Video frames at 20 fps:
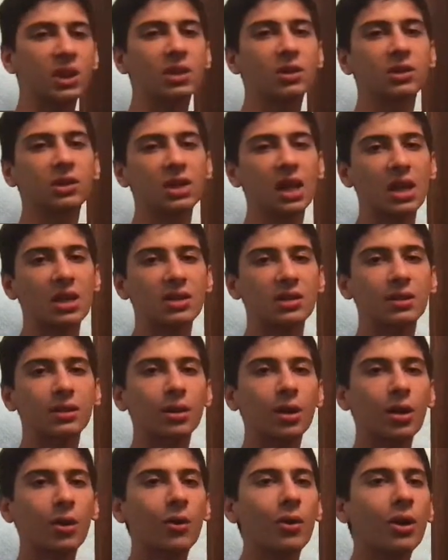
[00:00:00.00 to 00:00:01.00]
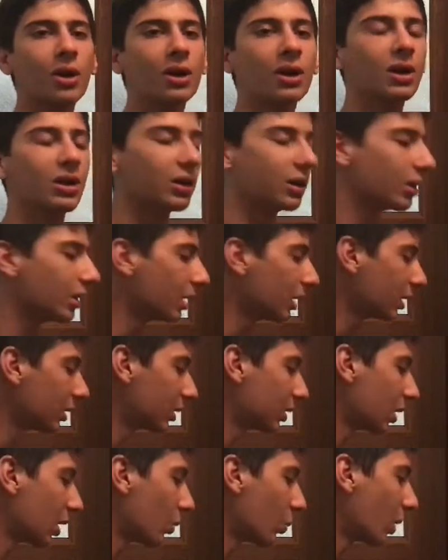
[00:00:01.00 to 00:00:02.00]
bigger than 0,
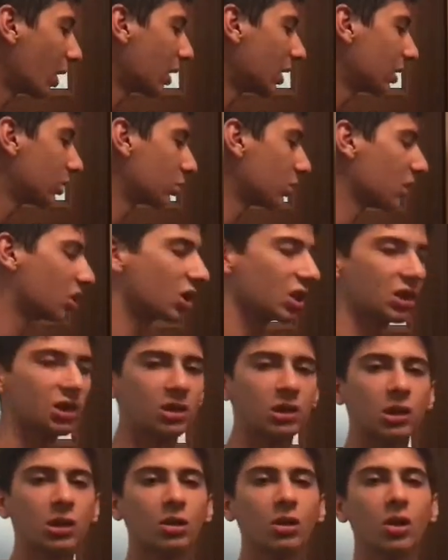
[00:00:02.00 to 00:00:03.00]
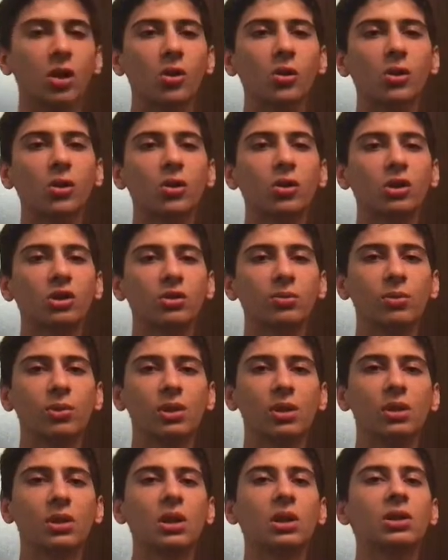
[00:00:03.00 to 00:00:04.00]
and when it reaches 0 or
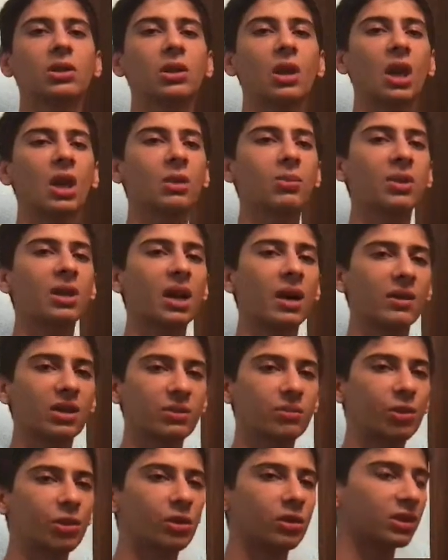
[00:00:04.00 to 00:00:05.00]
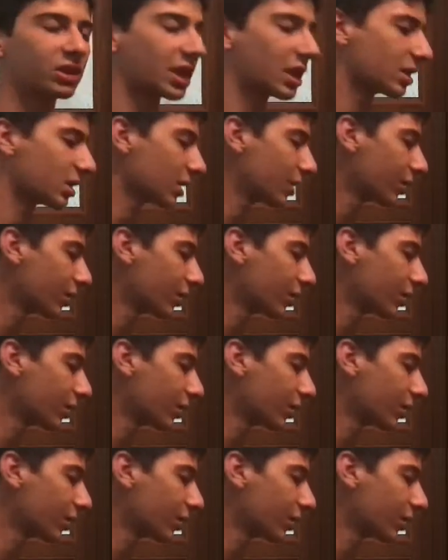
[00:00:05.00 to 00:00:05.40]
it becomes smaller than